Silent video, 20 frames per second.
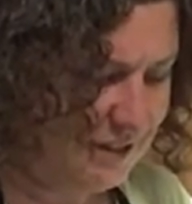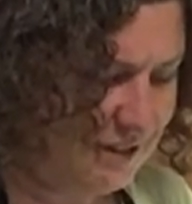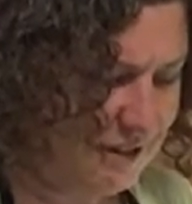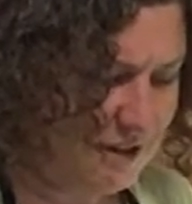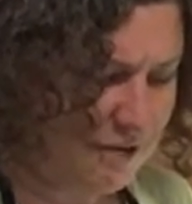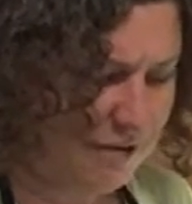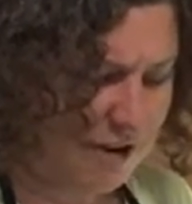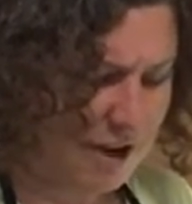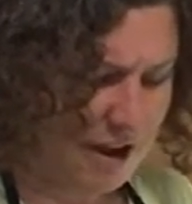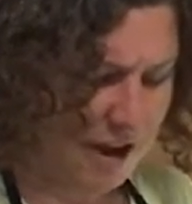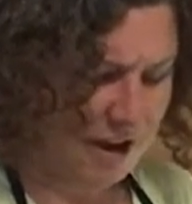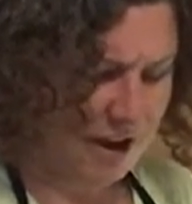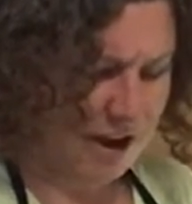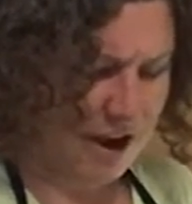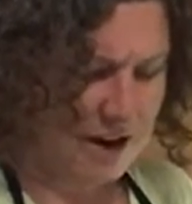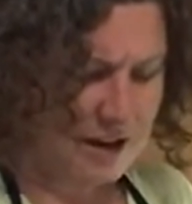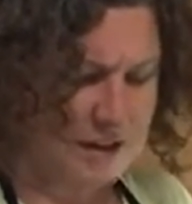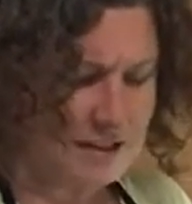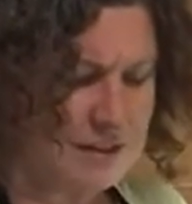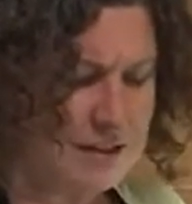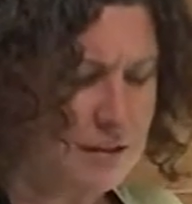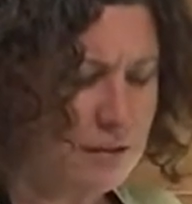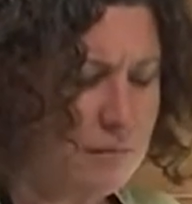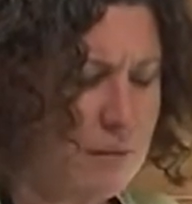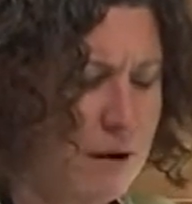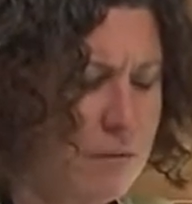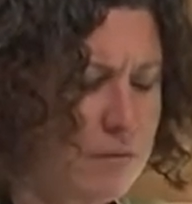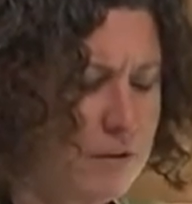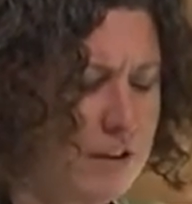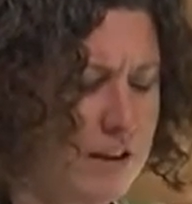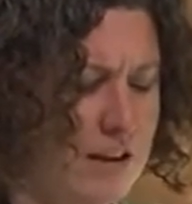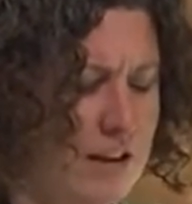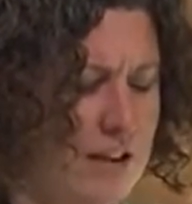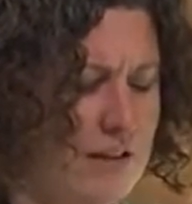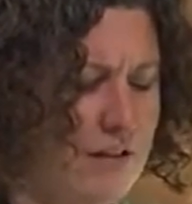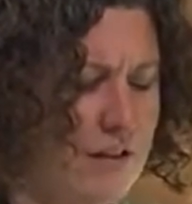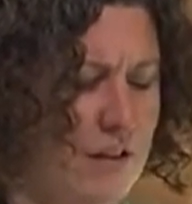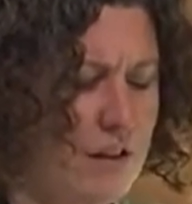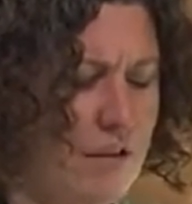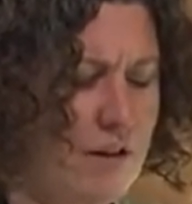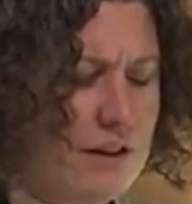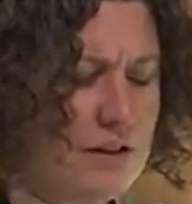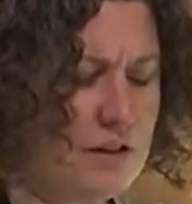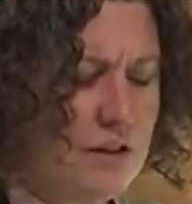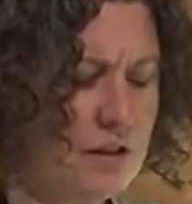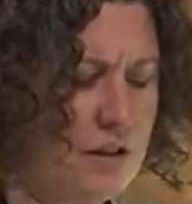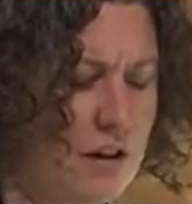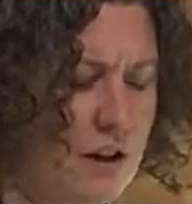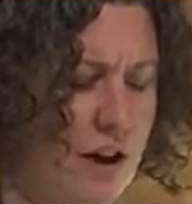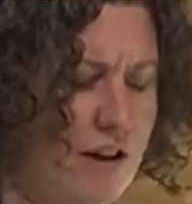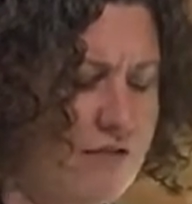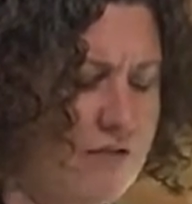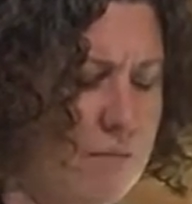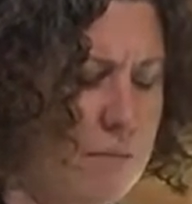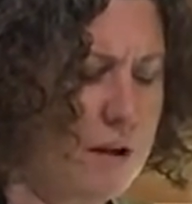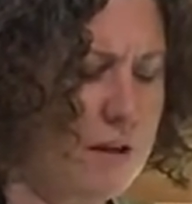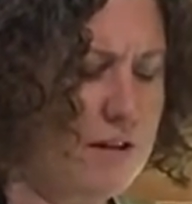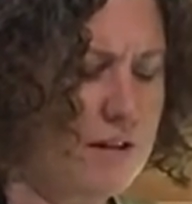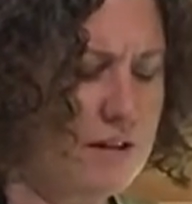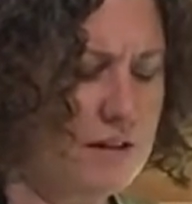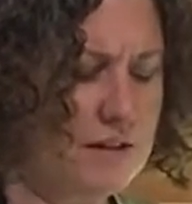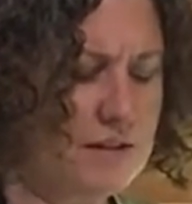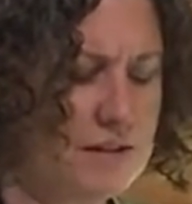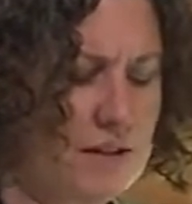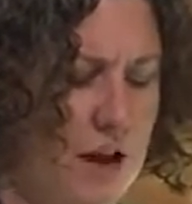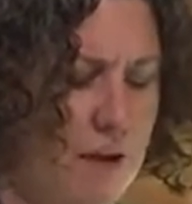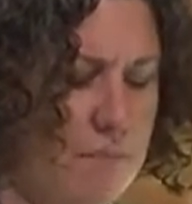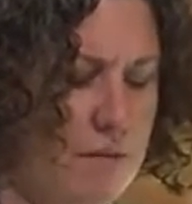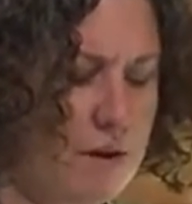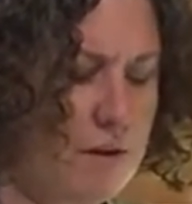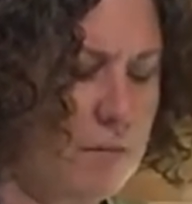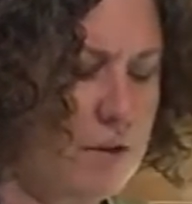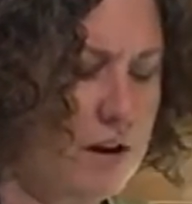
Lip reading: Okay, and it's still bubbling even though I turned it off, but it'll stop in a